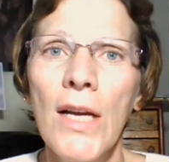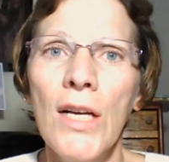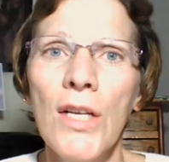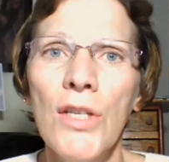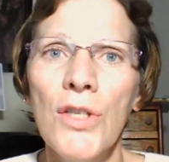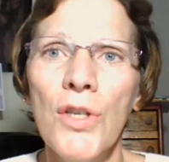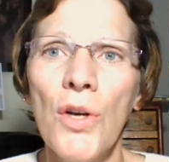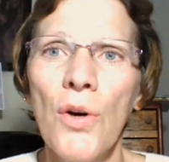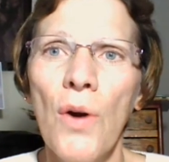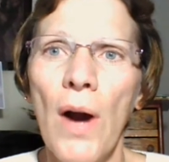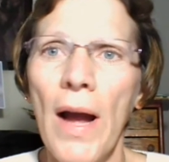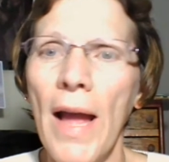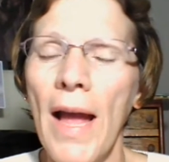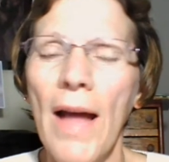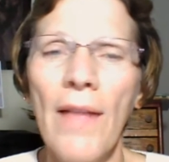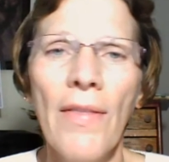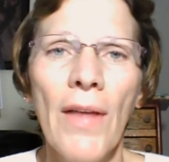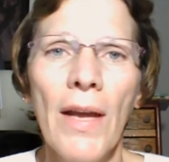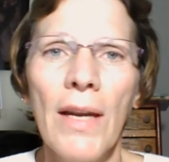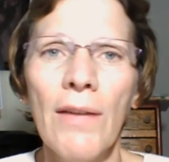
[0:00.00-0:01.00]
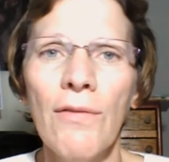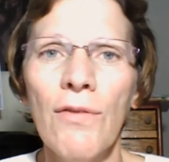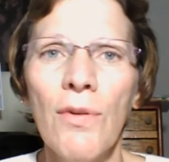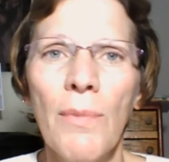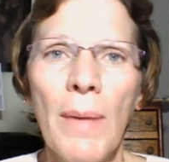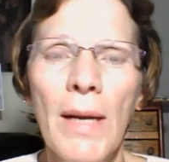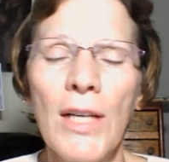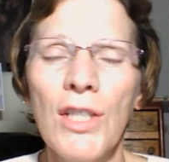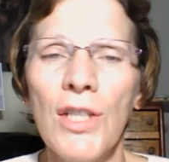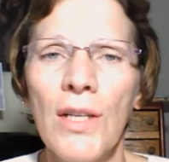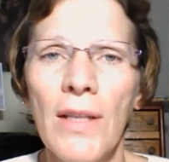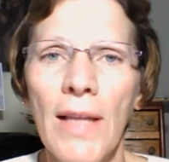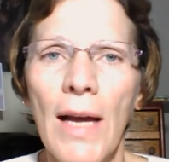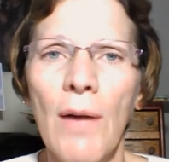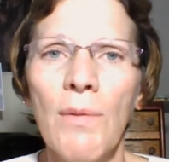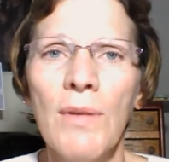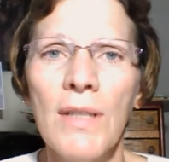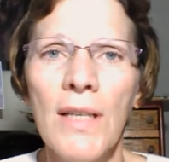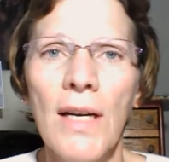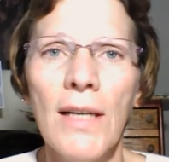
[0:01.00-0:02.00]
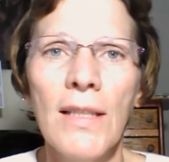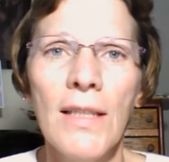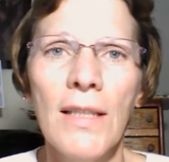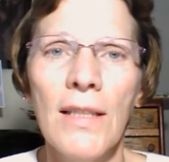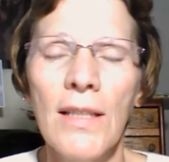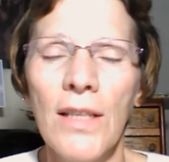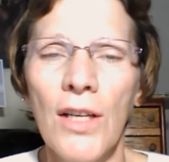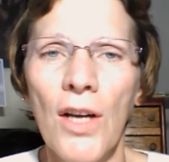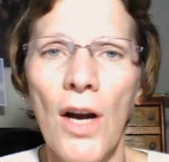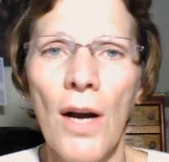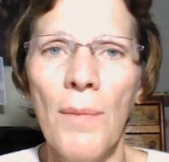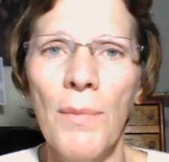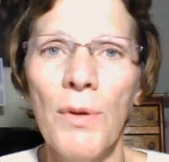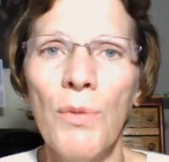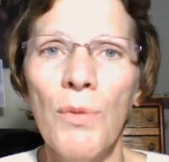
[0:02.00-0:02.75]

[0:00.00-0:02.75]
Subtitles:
So I had that information. That was the idea that got me